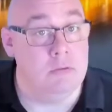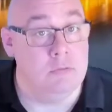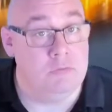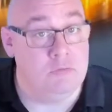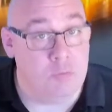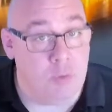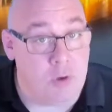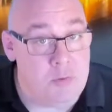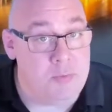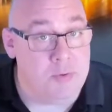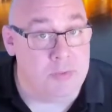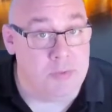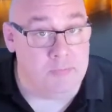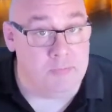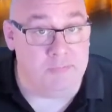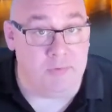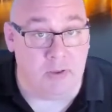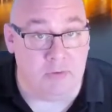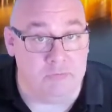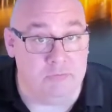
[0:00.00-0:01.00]
To open
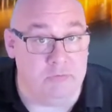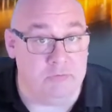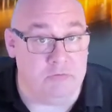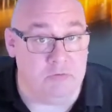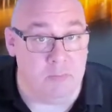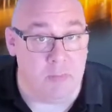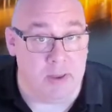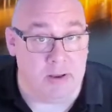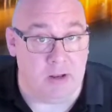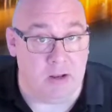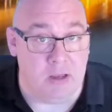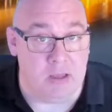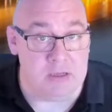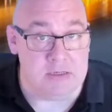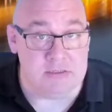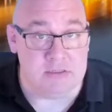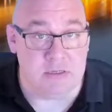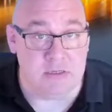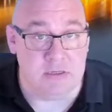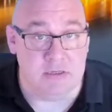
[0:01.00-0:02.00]
the File System
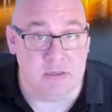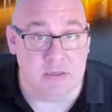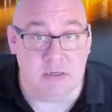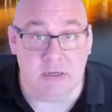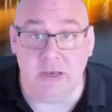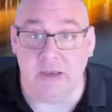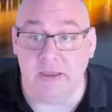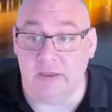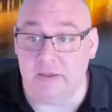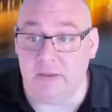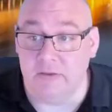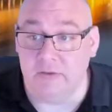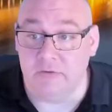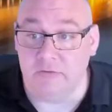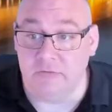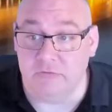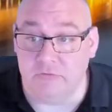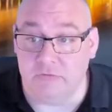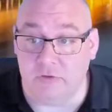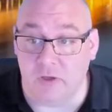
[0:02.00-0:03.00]
Analyzer, click
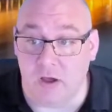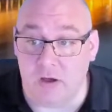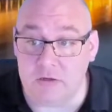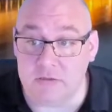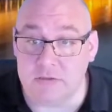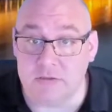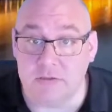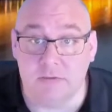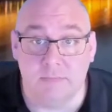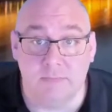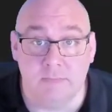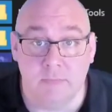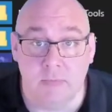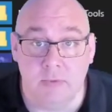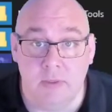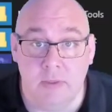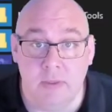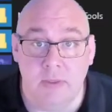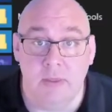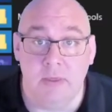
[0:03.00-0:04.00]
Start,
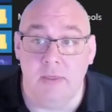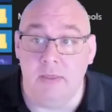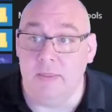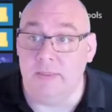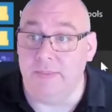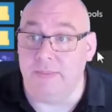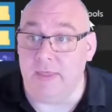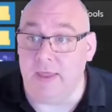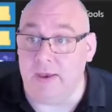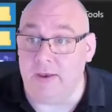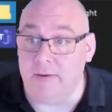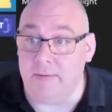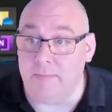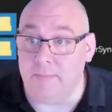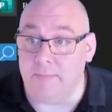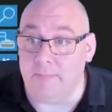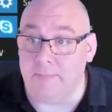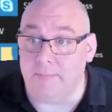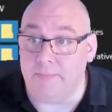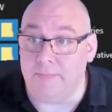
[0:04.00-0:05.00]

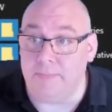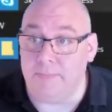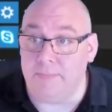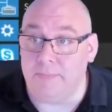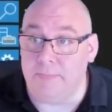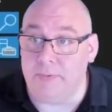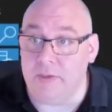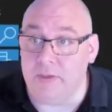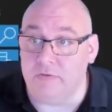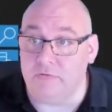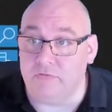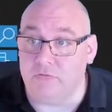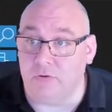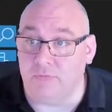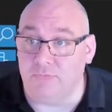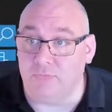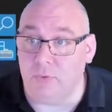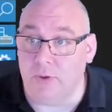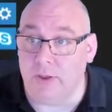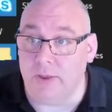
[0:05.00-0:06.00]
then Peer
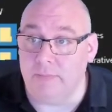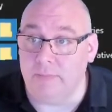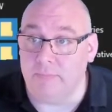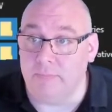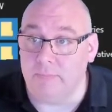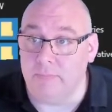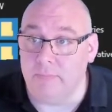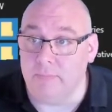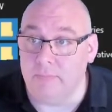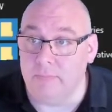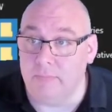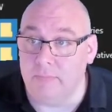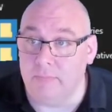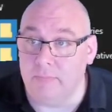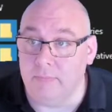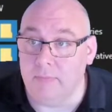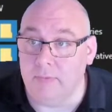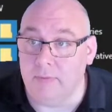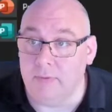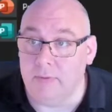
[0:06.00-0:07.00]
Software,
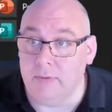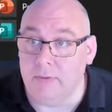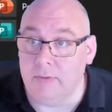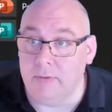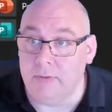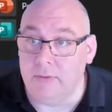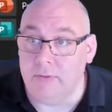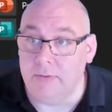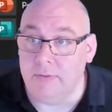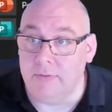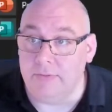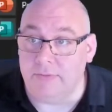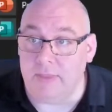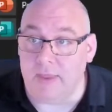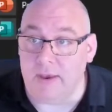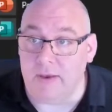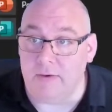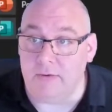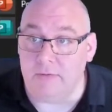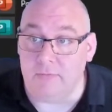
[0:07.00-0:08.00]

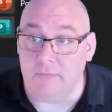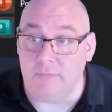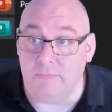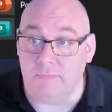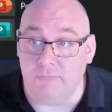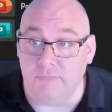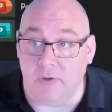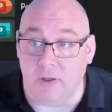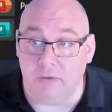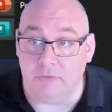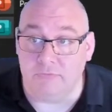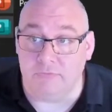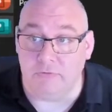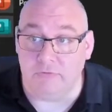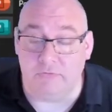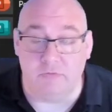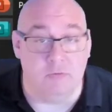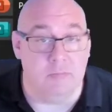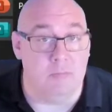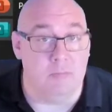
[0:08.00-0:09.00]
then File
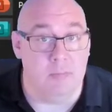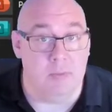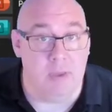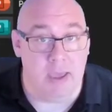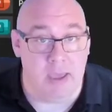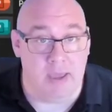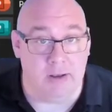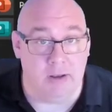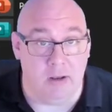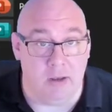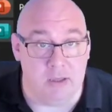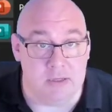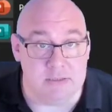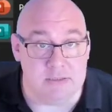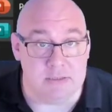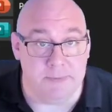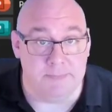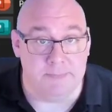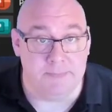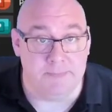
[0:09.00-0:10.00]
System
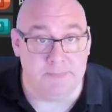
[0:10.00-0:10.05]
Analyzer.